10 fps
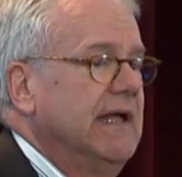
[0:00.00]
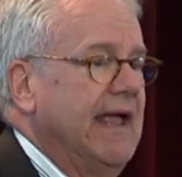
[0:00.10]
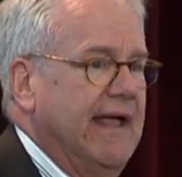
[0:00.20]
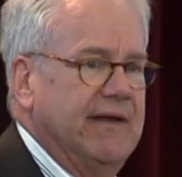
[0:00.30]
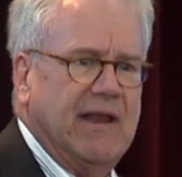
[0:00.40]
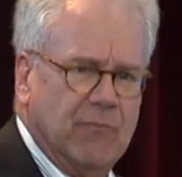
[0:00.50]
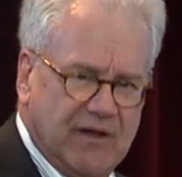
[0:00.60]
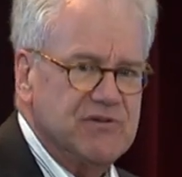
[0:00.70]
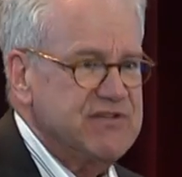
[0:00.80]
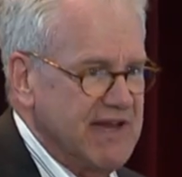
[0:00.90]
and, and we
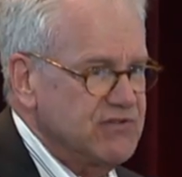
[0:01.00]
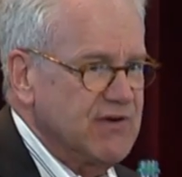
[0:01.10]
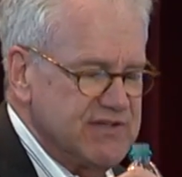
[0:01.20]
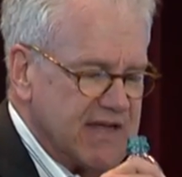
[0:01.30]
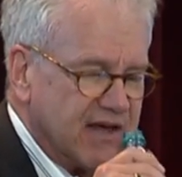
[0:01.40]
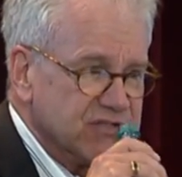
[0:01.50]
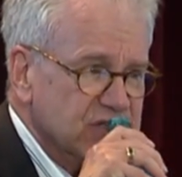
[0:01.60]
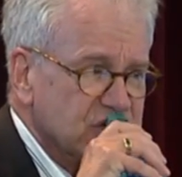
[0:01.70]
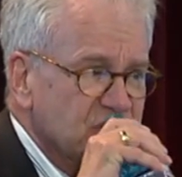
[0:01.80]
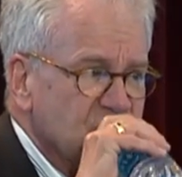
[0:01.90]
understand transactions